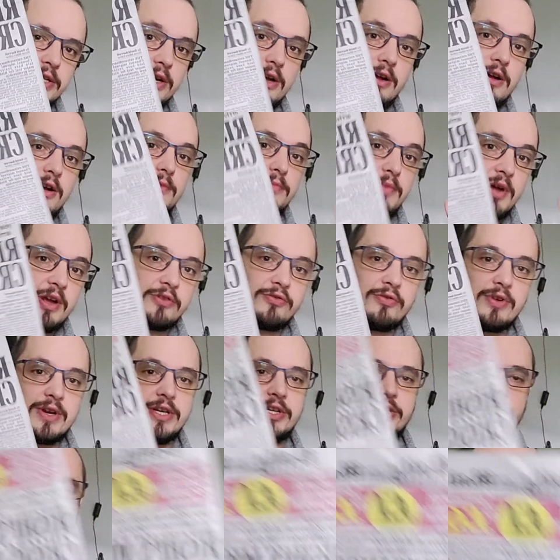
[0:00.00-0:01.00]

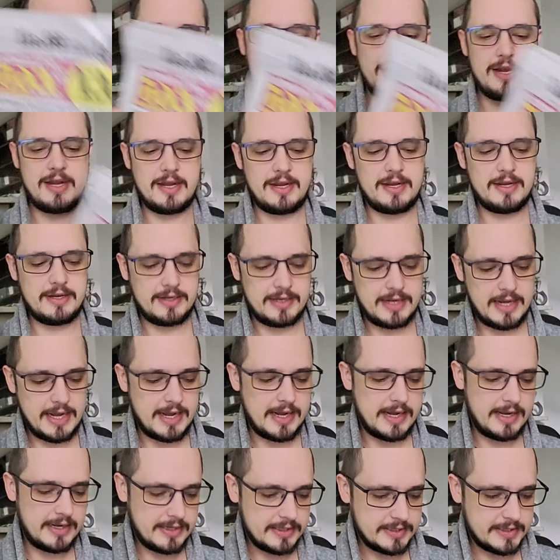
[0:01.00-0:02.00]
migration,
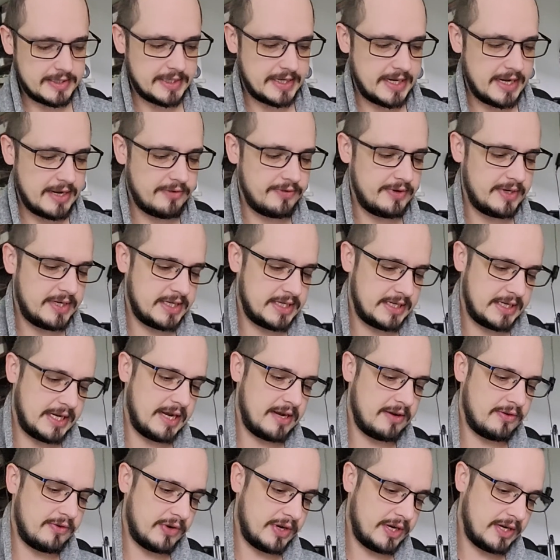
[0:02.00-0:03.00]
scary.
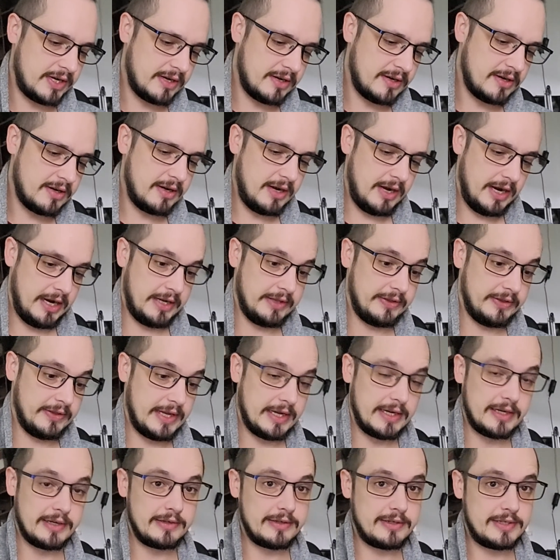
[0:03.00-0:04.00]
And
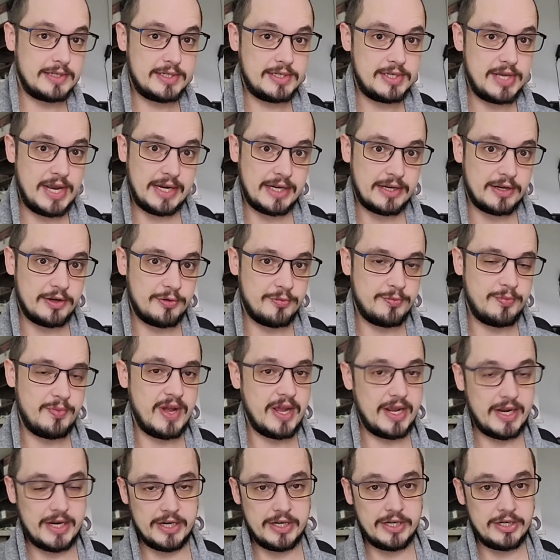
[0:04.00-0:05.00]
then second
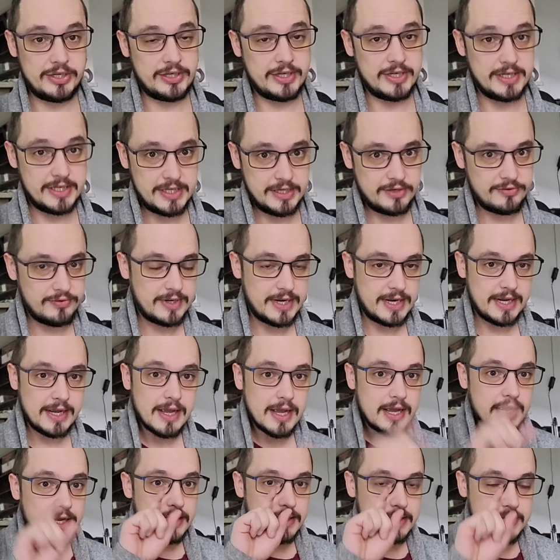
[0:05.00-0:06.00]
page,
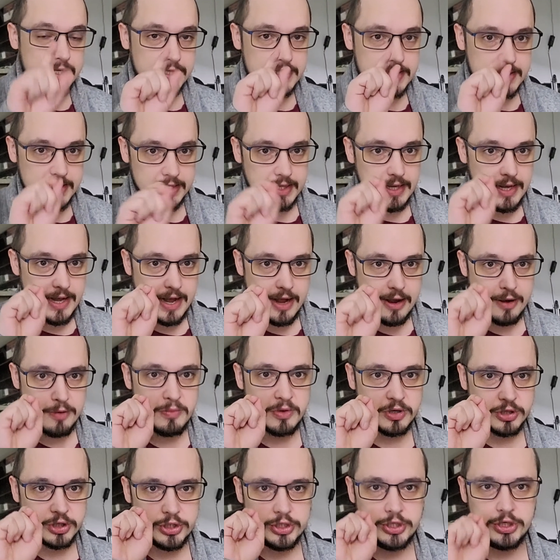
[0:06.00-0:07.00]
consider how
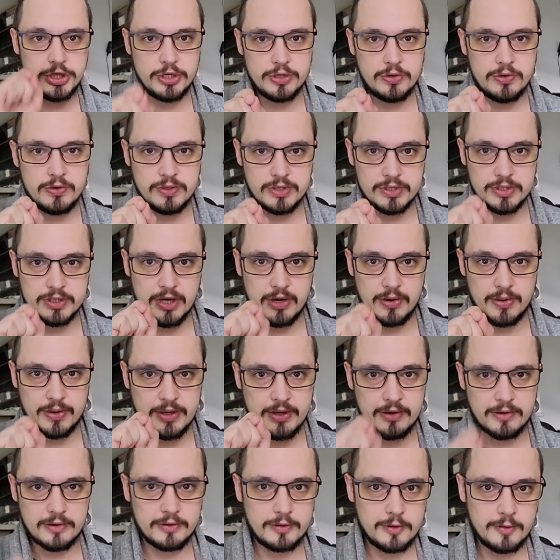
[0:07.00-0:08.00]
much news is going
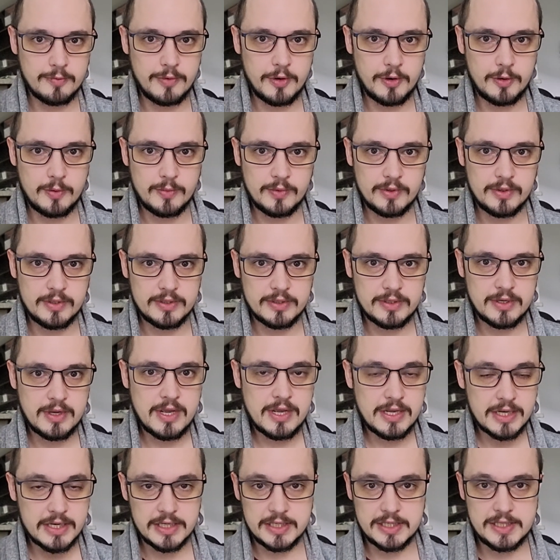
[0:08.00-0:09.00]
on at the moment.
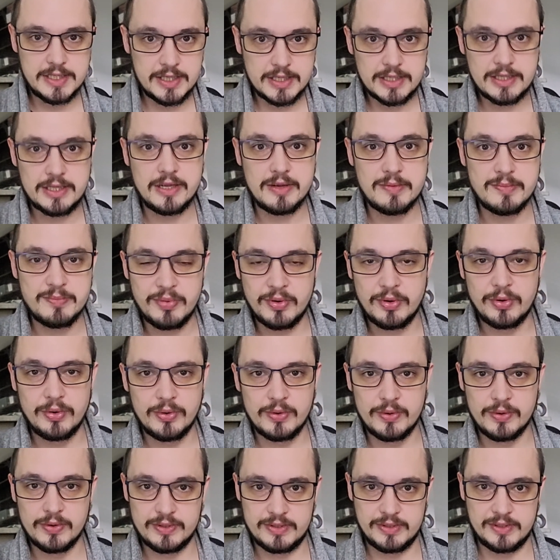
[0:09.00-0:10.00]
Consider the
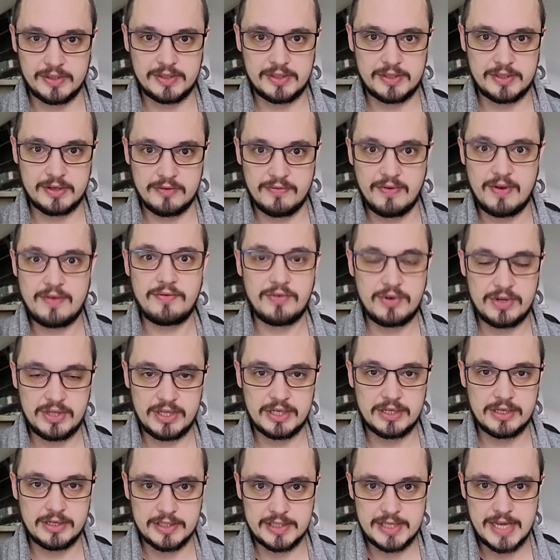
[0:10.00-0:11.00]
importance of
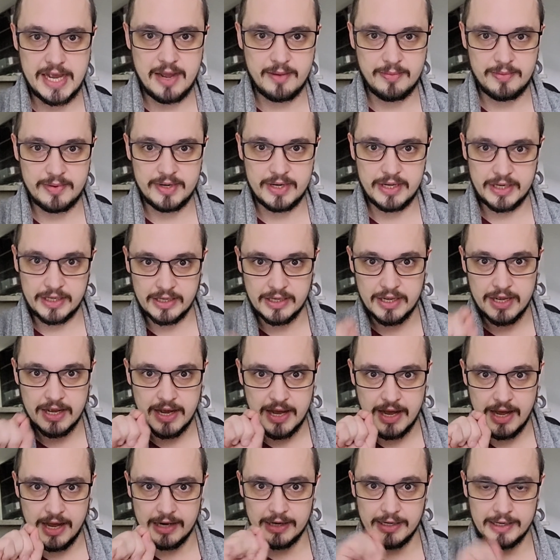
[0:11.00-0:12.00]
everything that's happening,
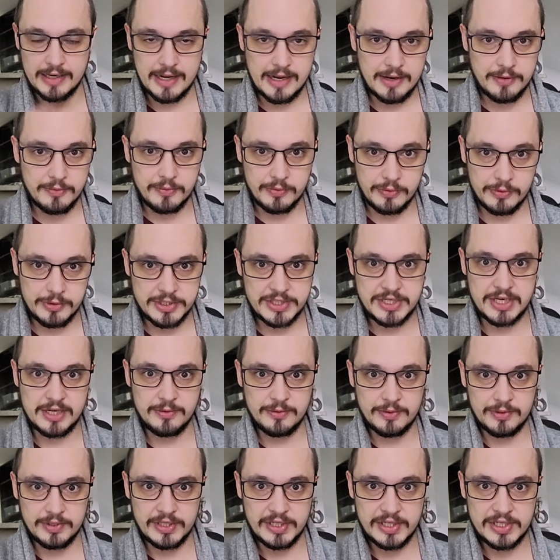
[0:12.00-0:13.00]
and we'll see
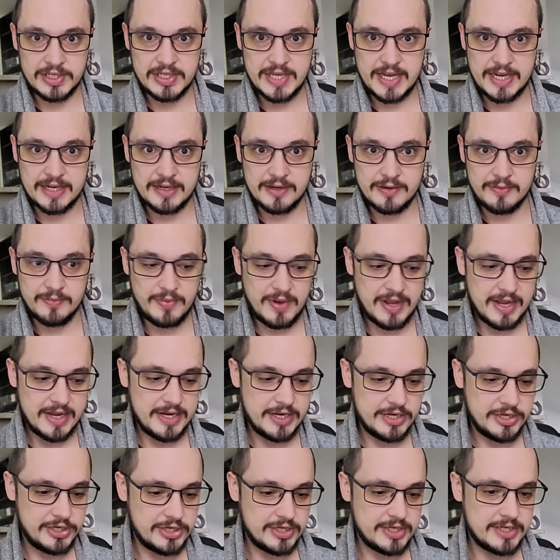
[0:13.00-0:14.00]
what the second
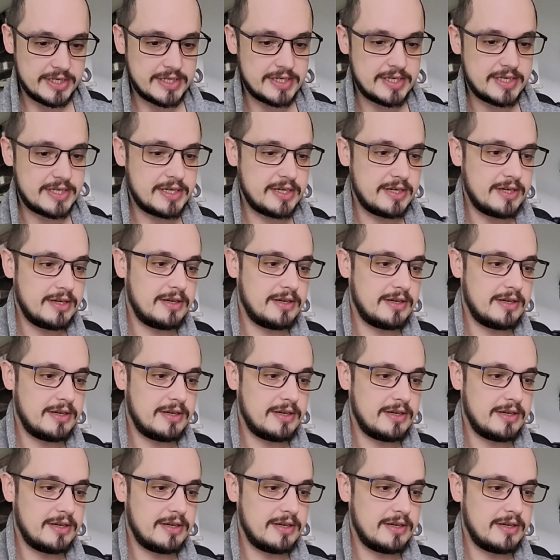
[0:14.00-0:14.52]
page is.